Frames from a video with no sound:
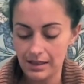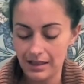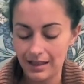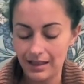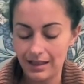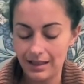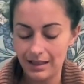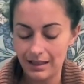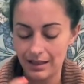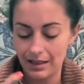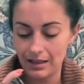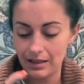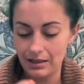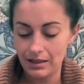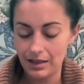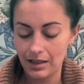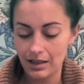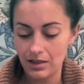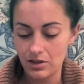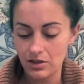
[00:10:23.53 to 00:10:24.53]
I get
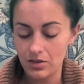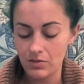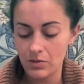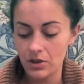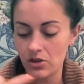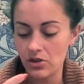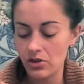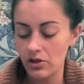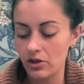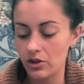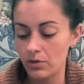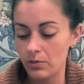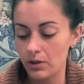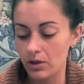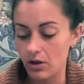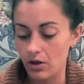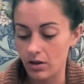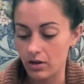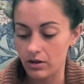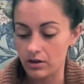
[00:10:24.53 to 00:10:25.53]
that. Just make sure you're being
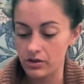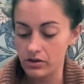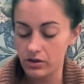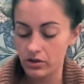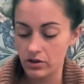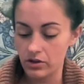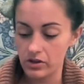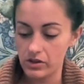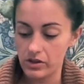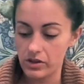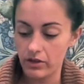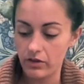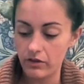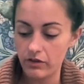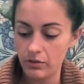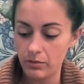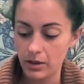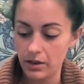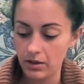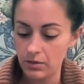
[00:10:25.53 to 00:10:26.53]
honest to yourself
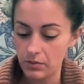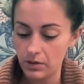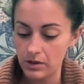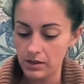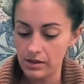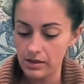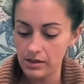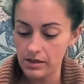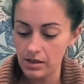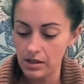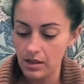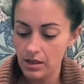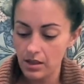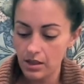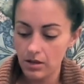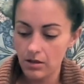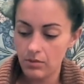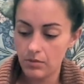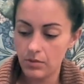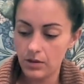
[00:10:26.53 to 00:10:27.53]
about it, please.
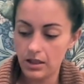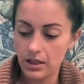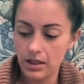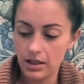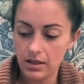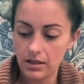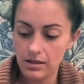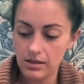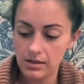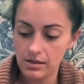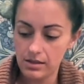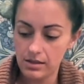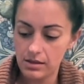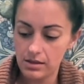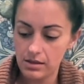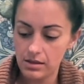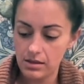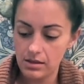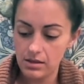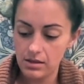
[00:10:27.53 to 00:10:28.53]
Because